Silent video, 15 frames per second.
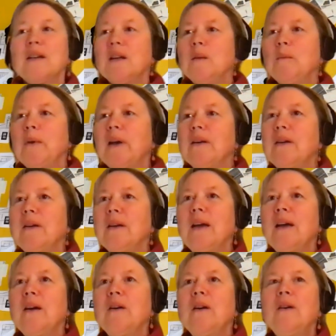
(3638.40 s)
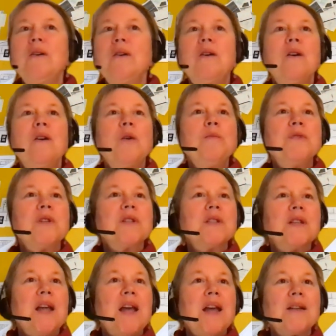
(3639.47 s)
about objects
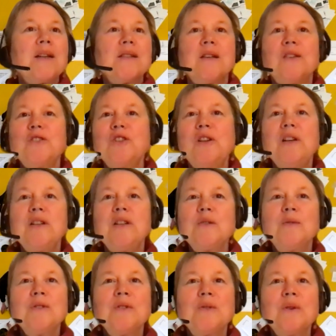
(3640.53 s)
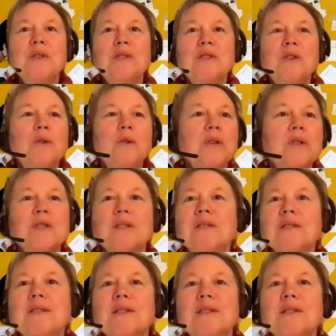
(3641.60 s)
in exile. Julia, do you want to ask your question?